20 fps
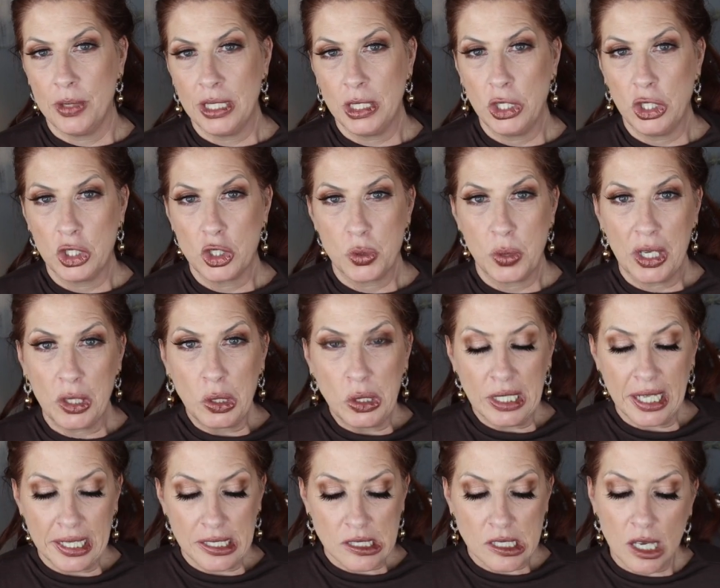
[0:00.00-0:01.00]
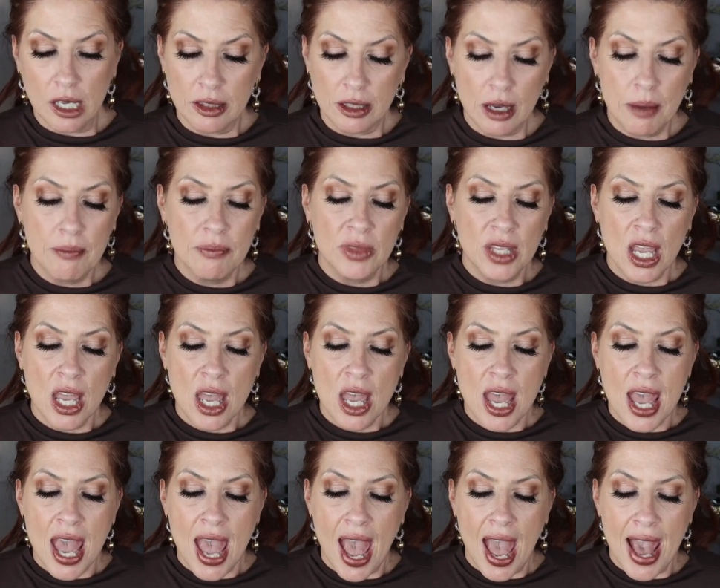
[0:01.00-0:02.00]
put little twinkle lights on them.
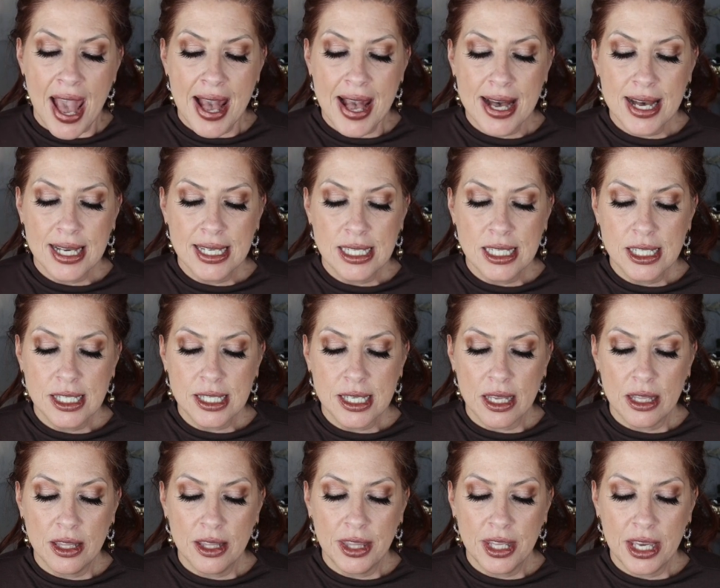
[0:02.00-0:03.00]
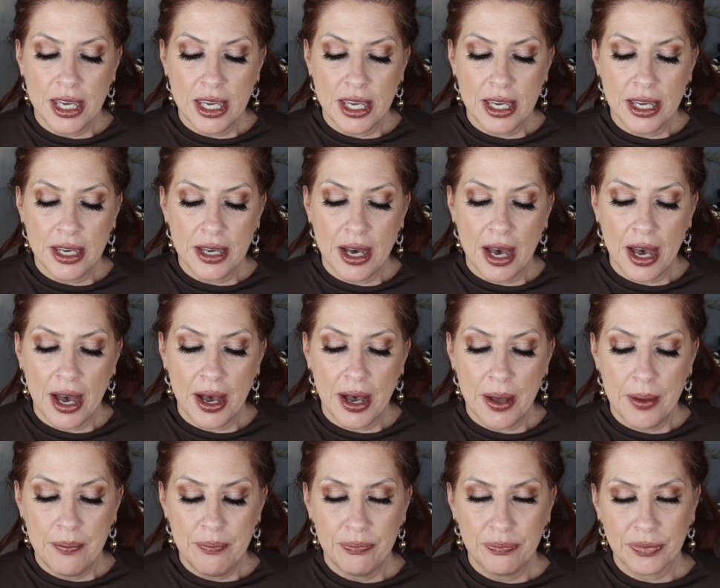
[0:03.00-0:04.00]
And the
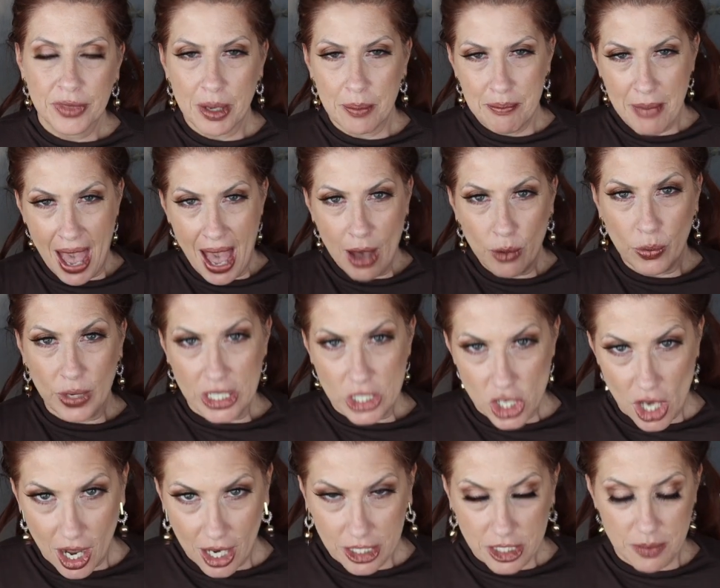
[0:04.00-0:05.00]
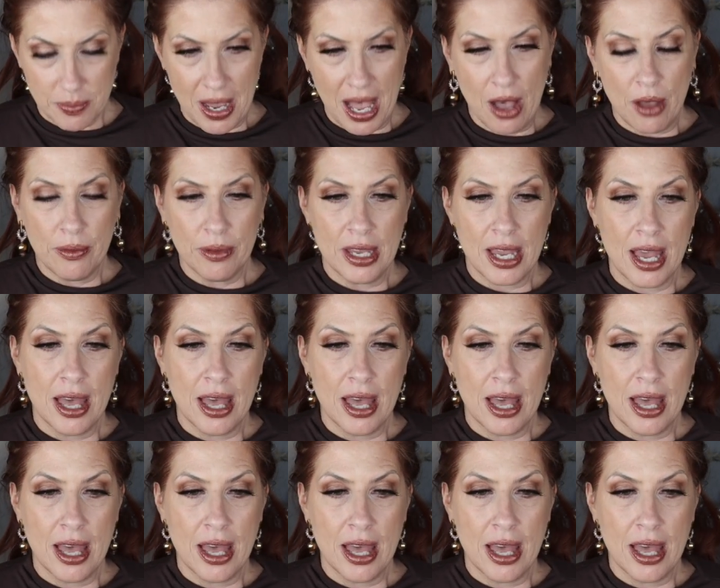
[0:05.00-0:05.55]
mat we talked about,